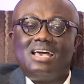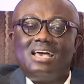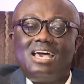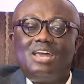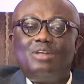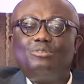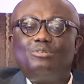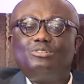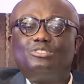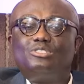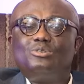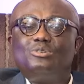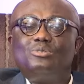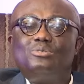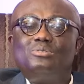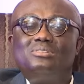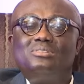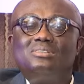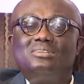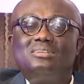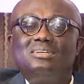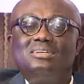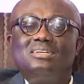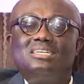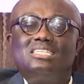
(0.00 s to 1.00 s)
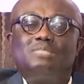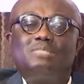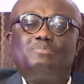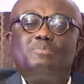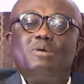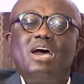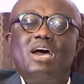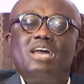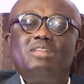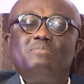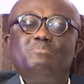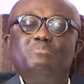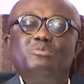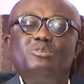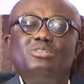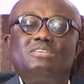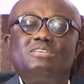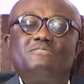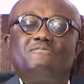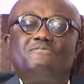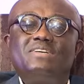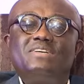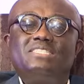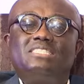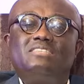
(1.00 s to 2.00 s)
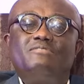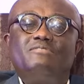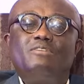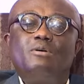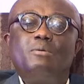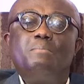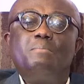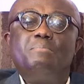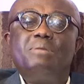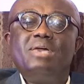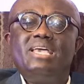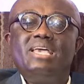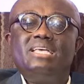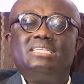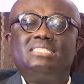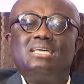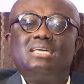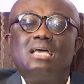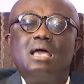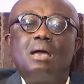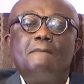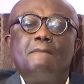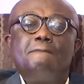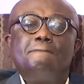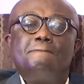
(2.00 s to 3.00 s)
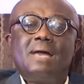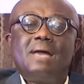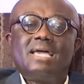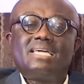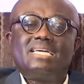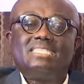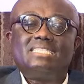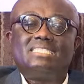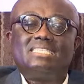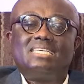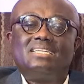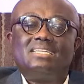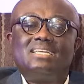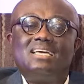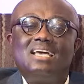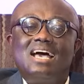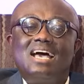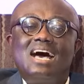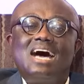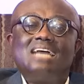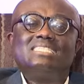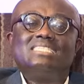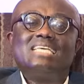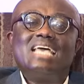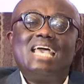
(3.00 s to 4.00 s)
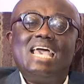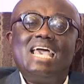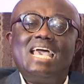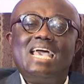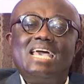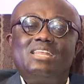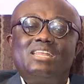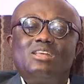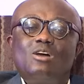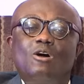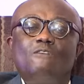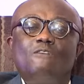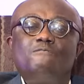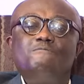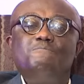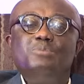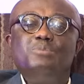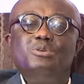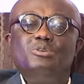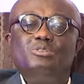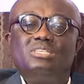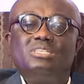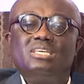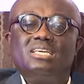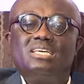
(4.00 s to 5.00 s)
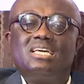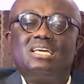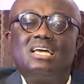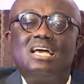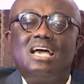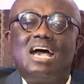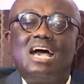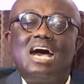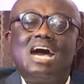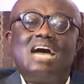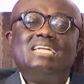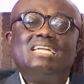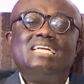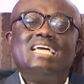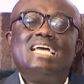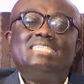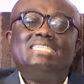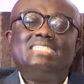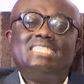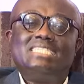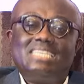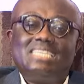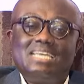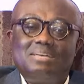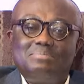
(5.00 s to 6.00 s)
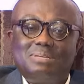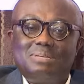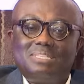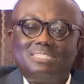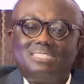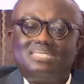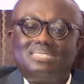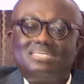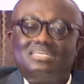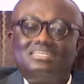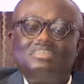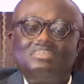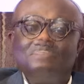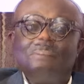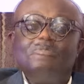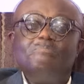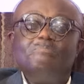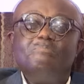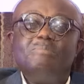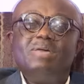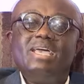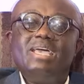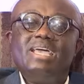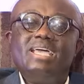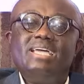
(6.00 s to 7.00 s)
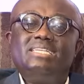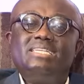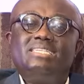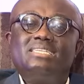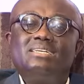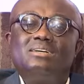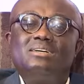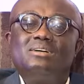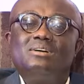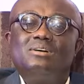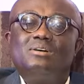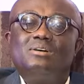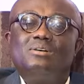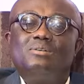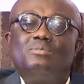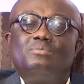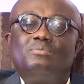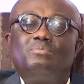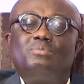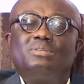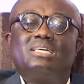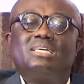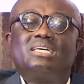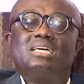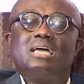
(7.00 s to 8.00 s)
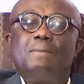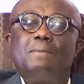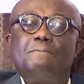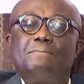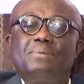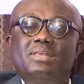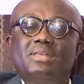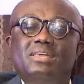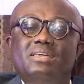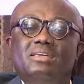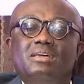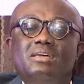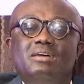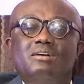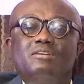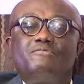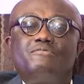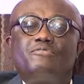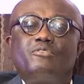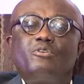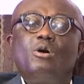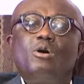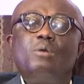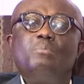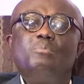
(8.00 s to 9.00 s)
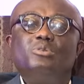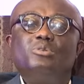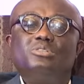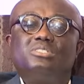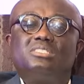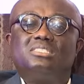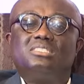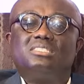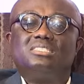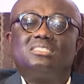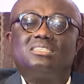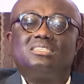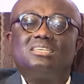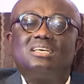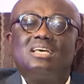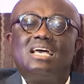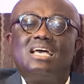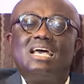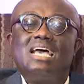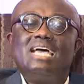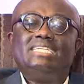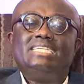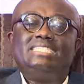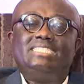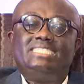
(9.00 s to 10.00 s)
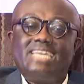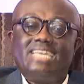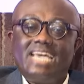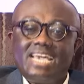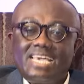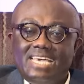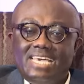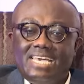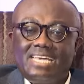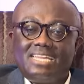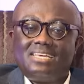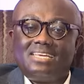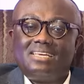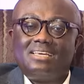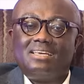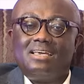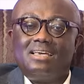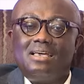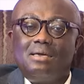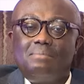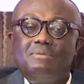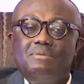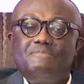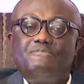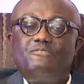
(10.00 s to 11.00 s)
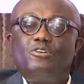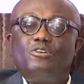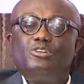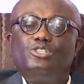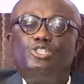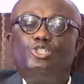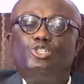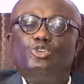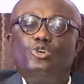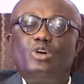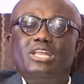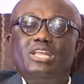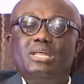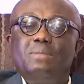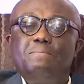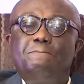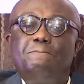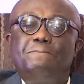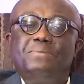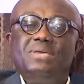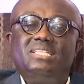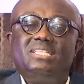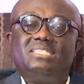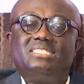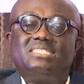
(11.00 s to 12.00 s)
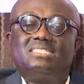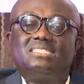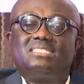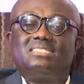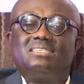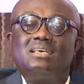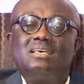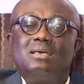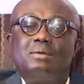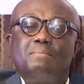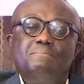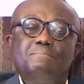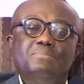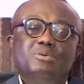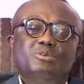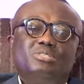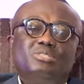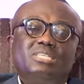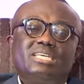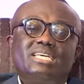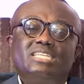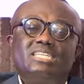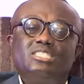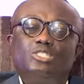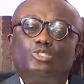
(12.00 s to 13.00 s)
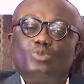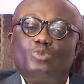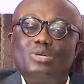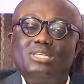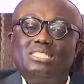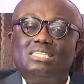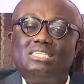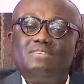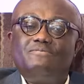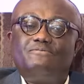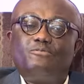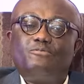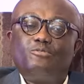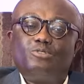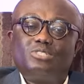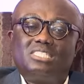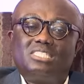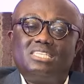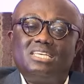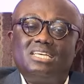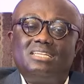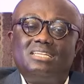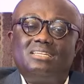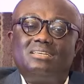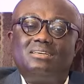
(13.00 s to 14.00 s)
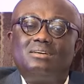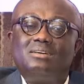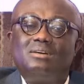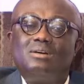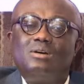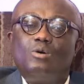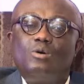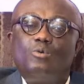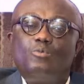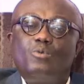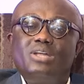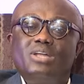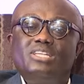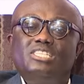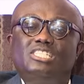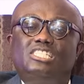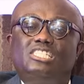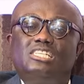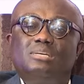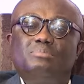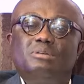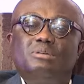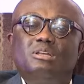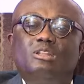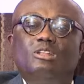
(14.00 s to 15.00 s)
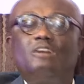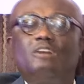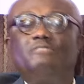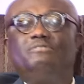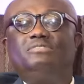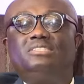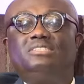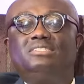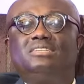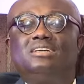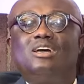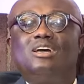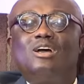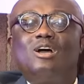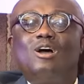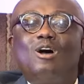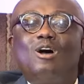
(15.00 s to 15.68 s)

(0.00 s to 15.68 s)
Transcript: And also, Spirit Music Festival based marketing as head of music and entertainment. She remained with the company for almost a decade before joining Beats Music in 2014 when Jimmy Iovine